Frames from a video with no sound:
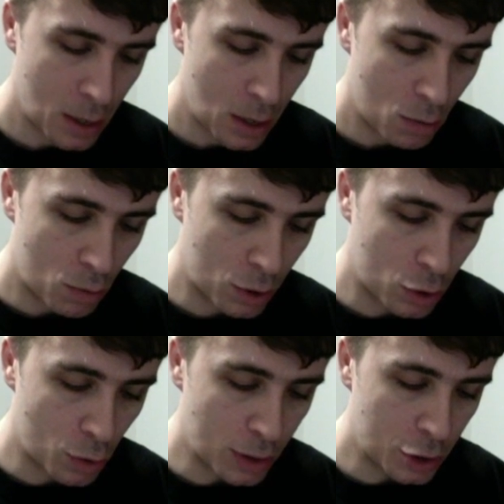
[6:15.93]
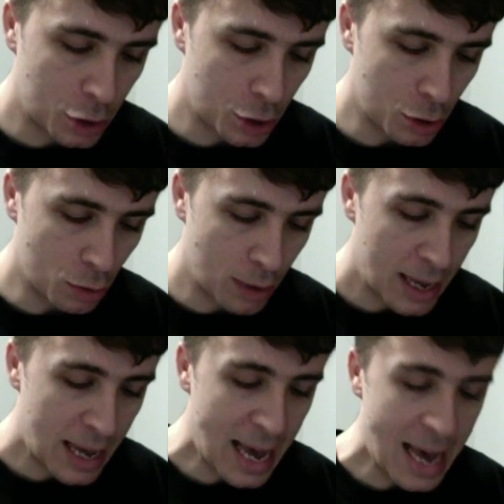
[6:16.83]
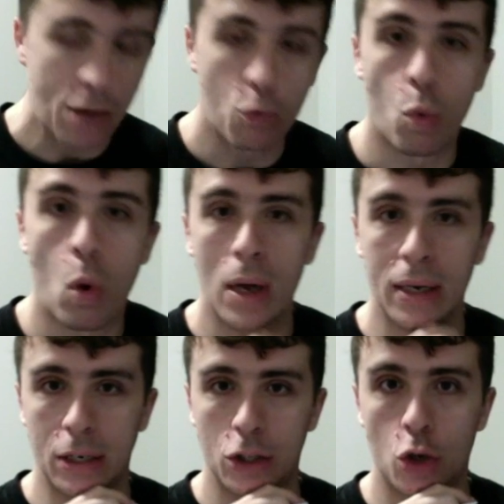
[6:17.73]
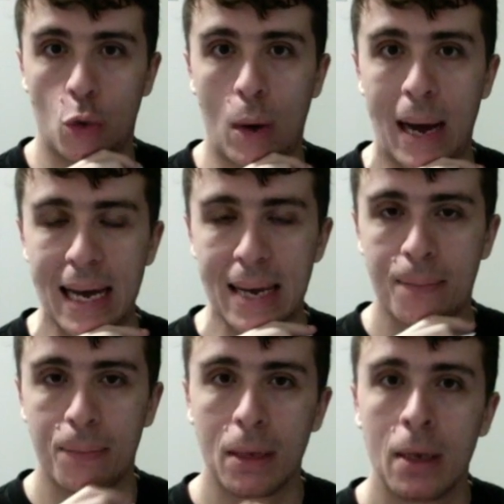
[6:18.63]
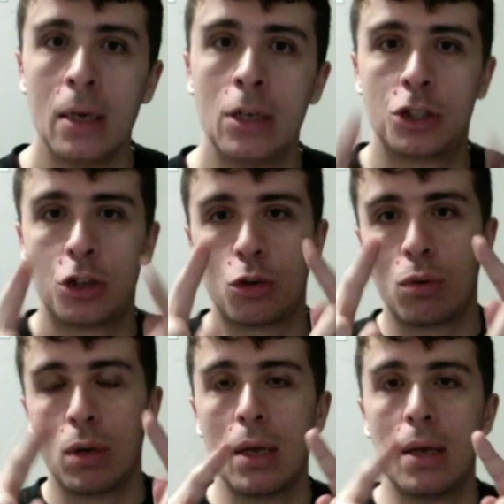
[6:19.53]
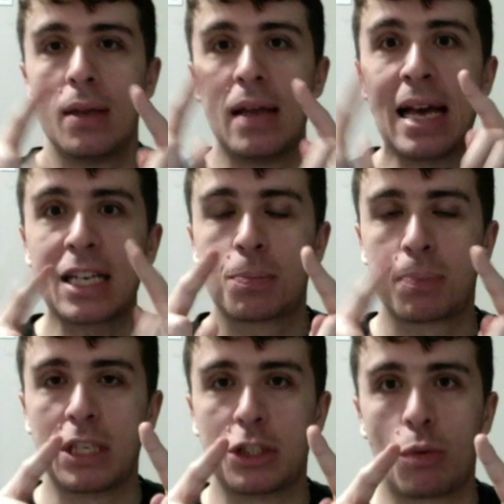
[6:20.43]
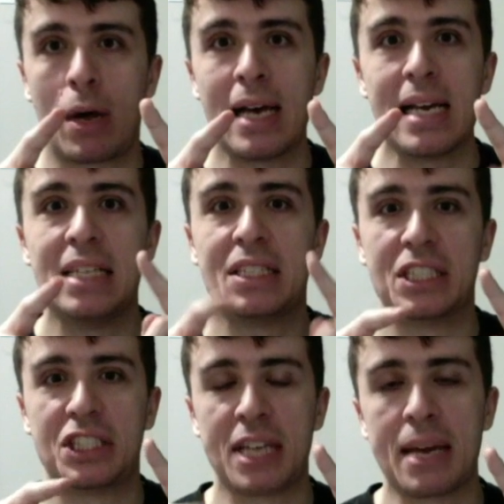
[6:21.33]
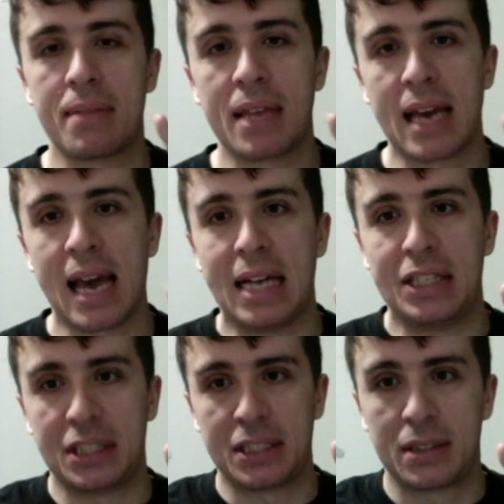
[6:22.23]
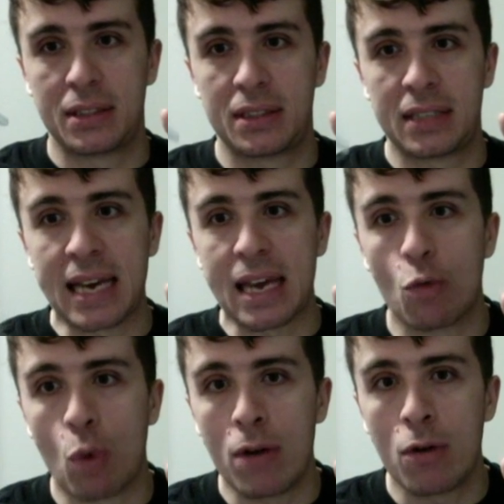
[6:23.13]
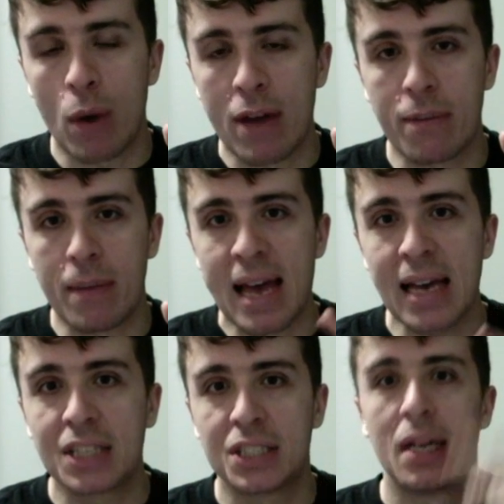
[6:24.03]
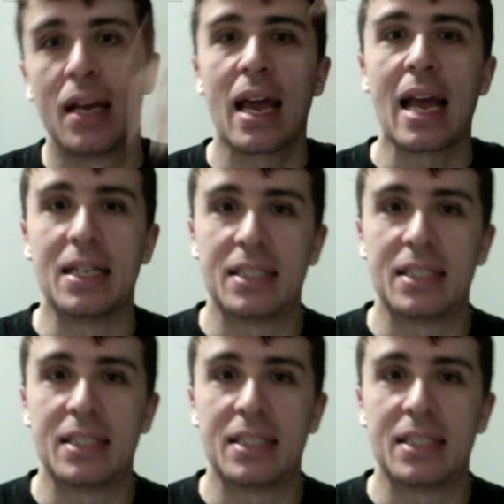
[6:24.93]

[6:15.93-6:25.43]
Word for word: we're going to add 1 to y. So x plus y is the same thing as taking 1 away from x and